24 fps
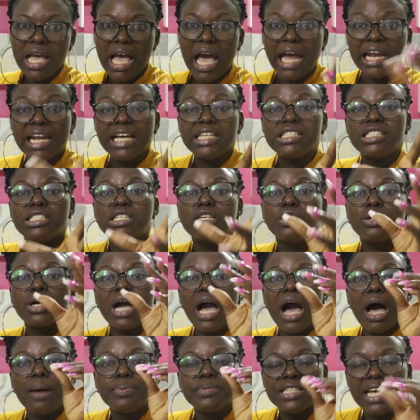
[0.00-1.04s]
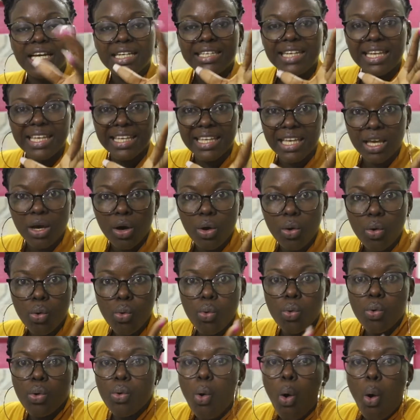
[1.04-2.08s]
And then she captured the girl
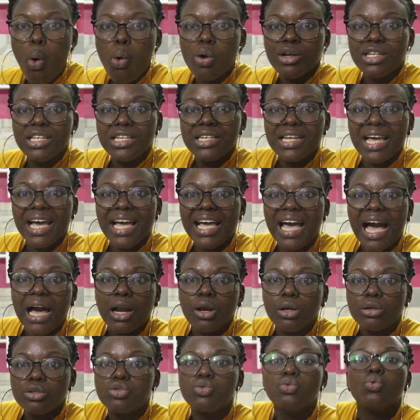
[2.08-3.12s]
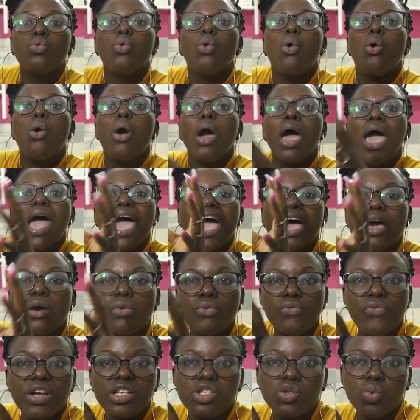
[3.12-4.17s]
holding a gallon to go and
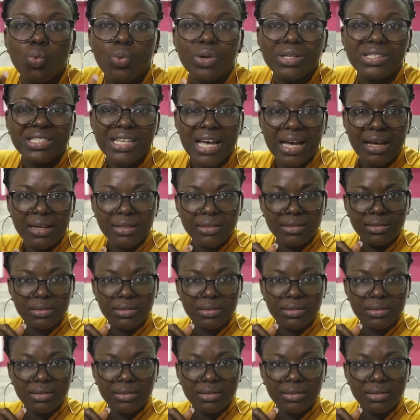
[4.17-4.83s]
fetch water.